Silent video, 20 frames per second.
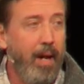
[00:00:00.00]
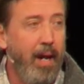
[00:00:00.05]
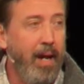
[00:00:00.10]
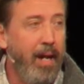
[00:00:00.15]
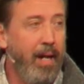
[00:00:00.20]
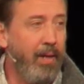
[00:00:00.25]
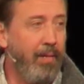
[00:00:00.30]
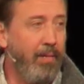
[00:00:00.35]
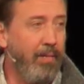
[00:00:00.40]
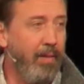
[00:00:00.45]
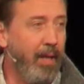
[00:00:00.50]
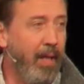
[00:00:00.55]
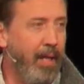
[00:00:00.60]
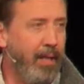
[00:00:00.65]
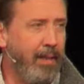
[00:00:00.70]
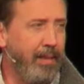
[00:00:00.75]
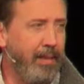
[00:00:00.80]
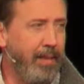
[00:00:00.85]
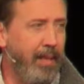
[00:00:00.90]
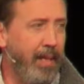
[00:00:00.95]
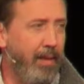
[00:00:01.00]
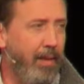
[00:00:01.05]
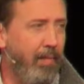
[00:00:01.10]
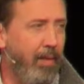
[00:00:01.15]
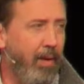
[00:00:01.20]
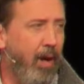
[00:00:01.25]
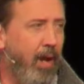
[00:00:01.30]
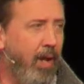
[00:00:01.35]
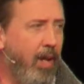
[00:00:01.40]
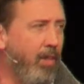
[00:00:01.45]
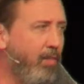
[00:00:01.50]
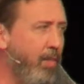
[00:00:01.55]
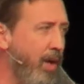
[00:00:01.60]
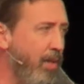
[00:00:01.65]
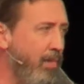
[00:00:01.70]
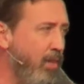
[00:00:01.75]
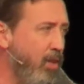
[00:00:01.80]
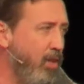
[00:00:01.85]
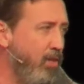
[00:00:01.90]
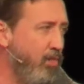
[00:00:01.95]
I didn't realize that all of
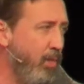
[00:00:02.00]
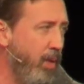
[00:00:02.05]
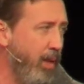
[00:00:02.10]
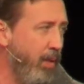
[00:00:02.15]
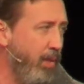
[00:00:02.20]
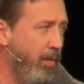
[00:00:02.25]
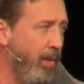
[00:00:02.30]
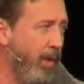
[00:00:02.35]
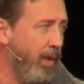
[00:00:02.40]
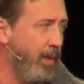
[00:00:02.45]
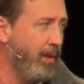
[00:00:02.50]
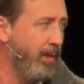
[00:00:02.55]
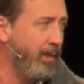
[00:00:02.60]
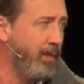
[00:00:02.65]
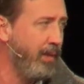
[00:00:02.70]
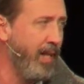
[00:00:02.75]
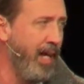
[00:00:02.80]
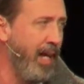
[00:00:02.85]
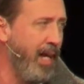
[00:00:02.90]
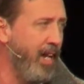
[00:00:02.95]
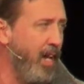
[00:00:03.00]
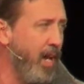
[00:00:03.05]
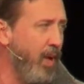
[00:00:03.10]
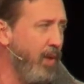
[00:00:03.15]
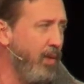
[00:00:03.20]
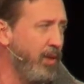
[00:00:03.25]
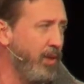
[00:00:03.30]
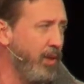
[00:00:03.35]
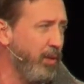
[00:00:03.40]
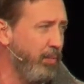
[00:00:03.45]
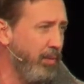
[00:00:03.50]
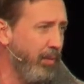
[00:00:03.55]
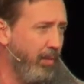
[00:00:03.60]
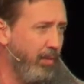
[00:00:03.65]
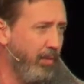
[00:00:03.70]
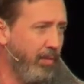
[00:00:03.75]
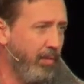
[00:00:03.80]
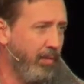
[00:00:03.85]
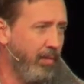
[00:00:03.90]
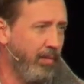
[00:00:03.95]
my movement was that noticeable.